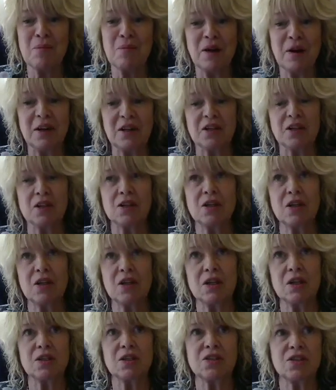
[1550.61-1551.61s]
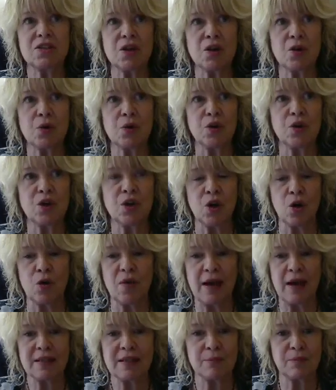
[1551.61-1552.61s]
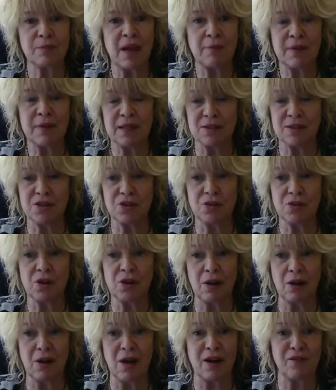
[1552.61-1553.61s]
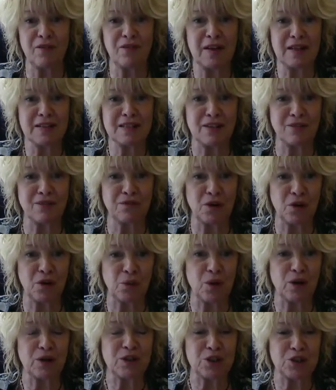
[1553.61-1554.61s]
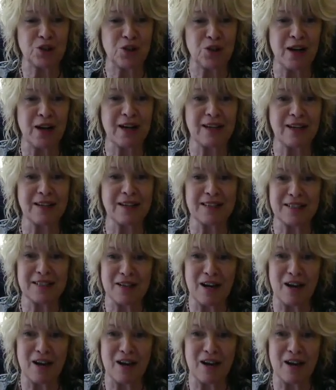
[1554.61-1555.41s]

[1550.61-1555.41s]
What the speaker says: But so, that means you got a lot of fancy footwork to try and